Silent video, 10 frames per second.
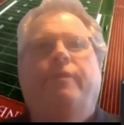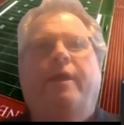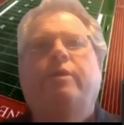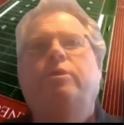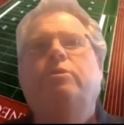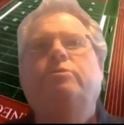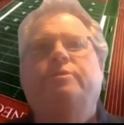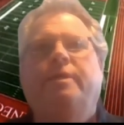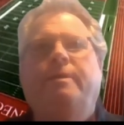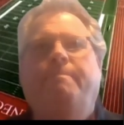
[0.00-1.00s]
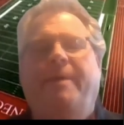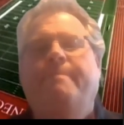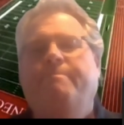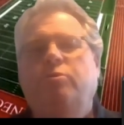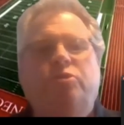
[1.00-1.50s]
They're using
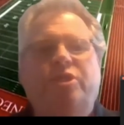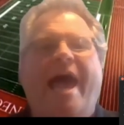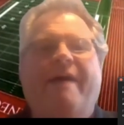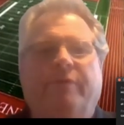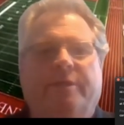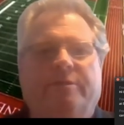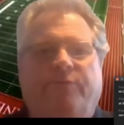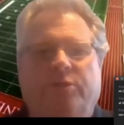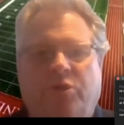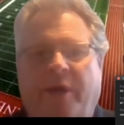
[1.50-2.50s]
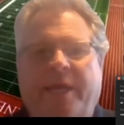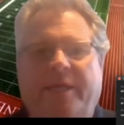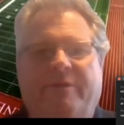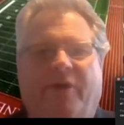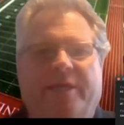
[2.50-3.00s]
bamboo javelins for
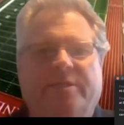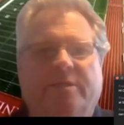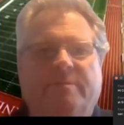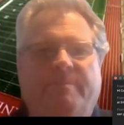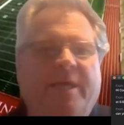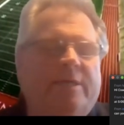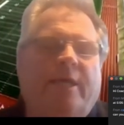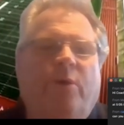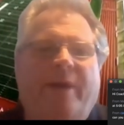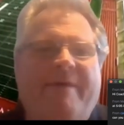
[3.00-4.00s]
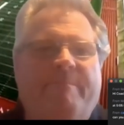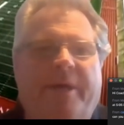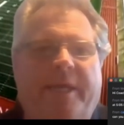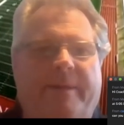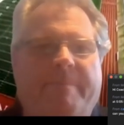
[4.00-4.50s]
training devices because they don't have
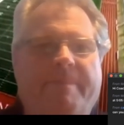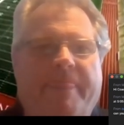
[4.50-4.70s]
money.